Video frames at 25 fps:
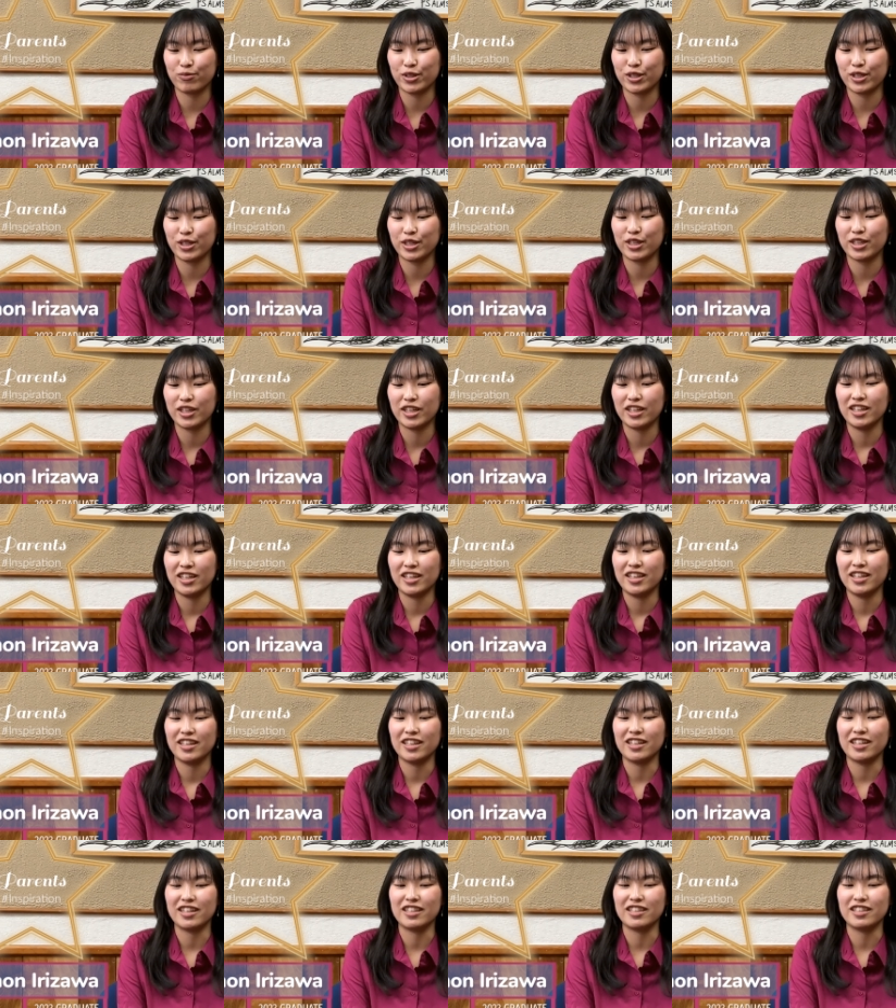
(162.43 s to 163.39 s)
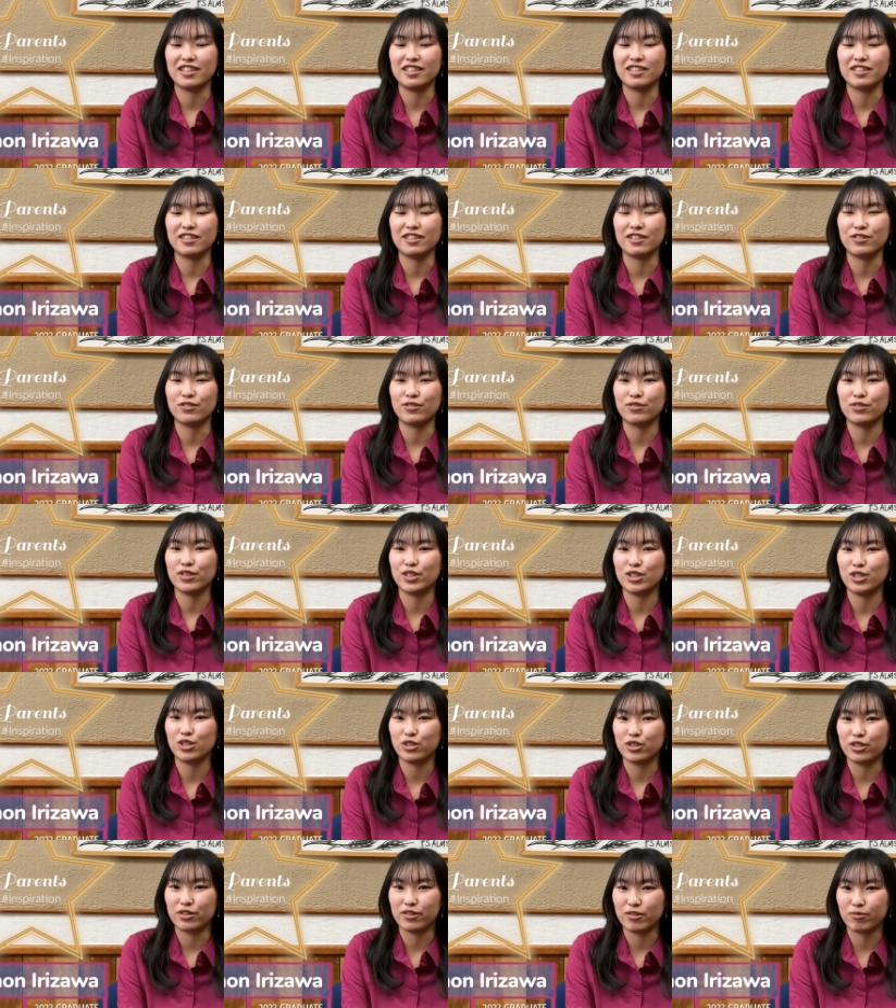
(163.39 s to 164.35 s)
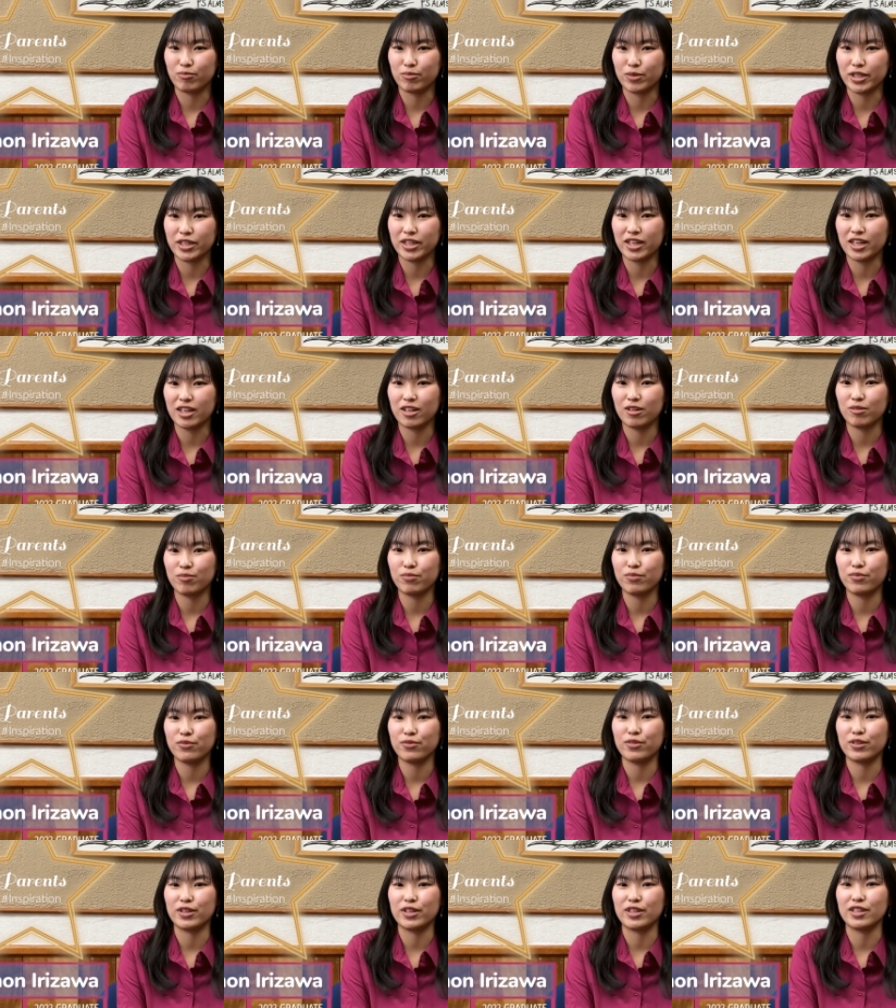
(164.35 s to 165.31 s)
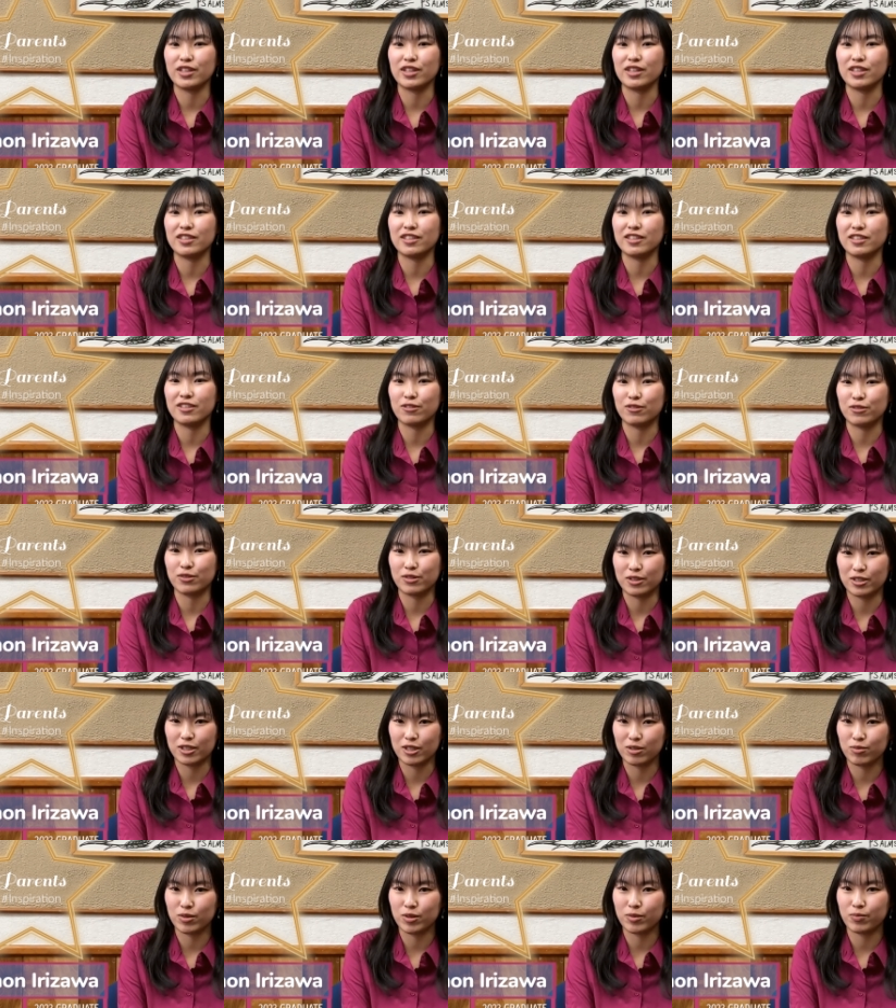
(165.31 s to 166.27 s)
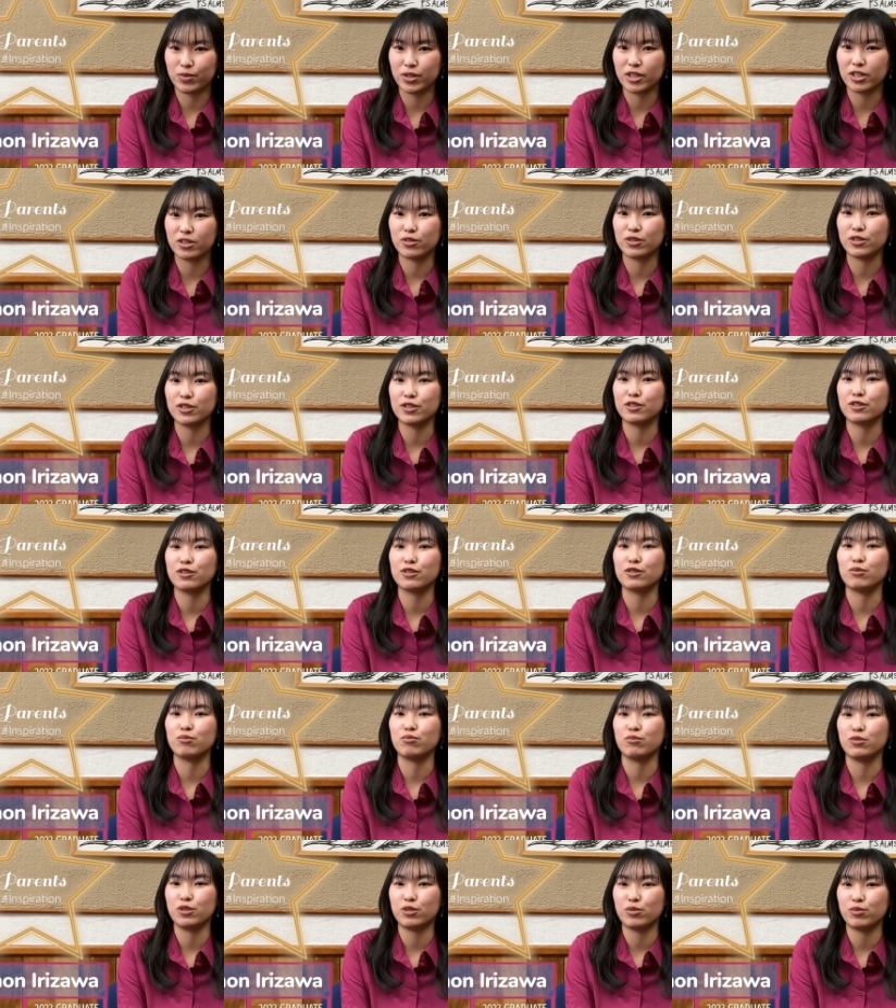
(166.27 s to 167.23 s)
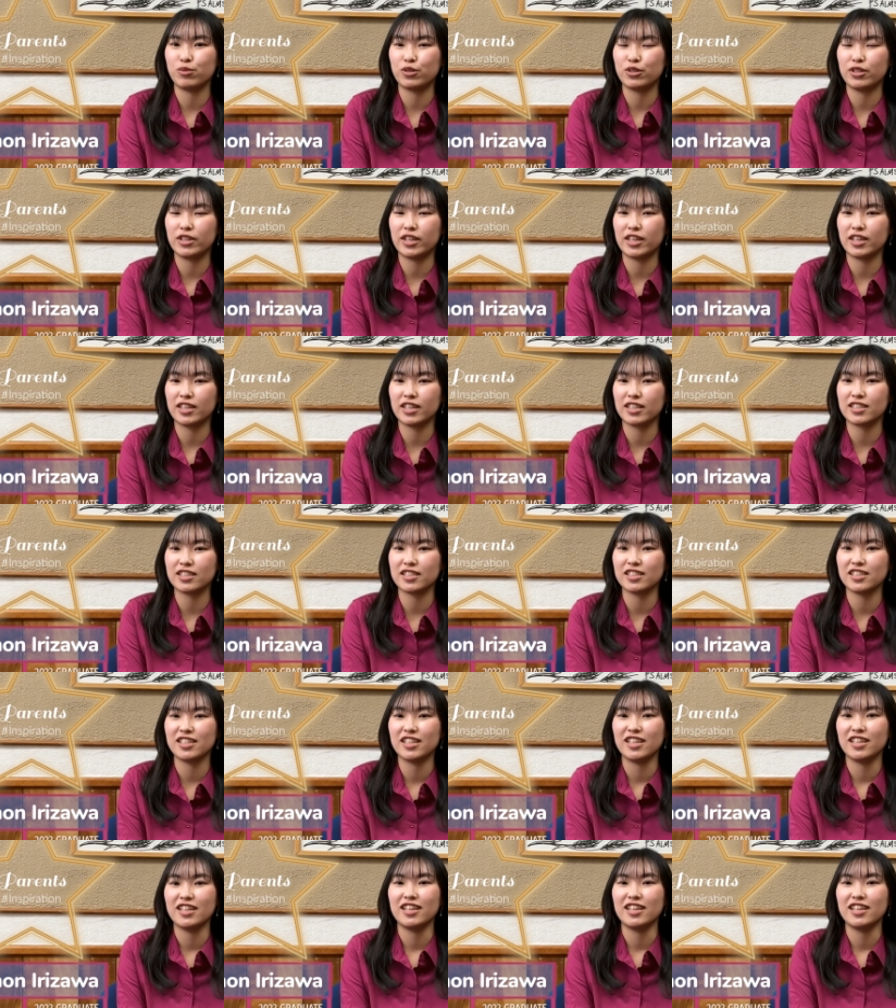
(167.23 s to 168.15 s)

me and they're always cheering me up. Okay. they always give me power to move on next.